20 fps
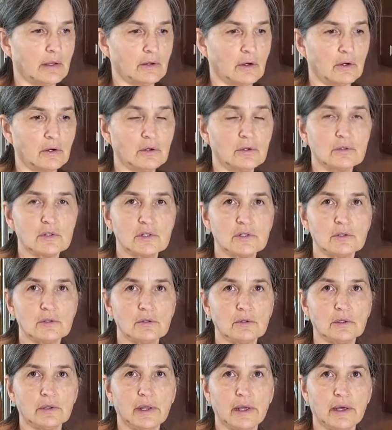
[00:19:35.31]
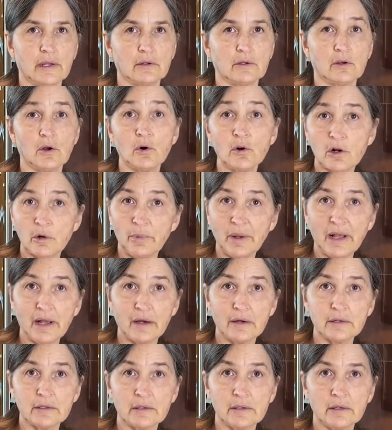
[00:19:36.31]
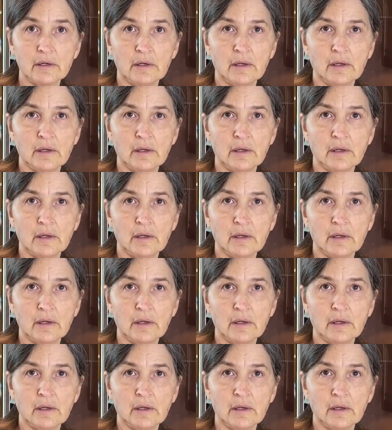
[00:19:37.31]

oats, you can add cocoa powder.